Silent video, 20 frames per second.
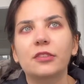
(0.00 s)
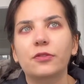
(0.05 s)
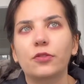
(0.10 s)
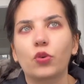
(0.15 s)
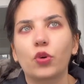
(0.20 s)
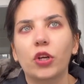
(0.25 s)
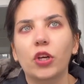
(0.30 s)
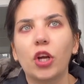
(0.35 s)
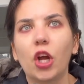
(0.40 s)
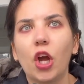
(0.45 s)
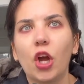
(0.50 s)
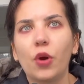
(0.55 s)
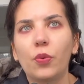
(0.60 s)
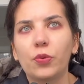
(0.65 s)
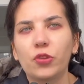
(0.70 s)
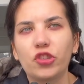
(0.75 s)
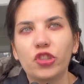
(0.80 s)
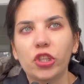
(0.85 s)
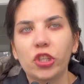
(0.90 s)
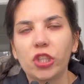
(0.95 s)
floor,
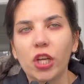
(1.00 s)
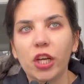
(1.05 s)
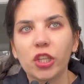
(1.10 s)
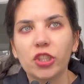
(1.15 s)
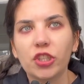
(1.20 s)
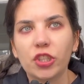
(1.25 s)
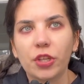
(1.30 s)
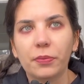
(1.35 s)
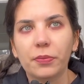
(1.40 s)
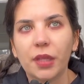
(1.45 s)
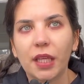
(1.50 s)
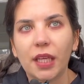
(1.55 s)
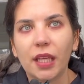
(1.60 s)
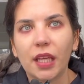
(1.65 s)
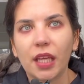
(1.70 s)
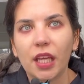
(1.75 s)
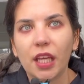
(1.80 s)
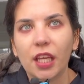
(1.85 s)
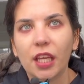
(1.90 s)
when she touched something,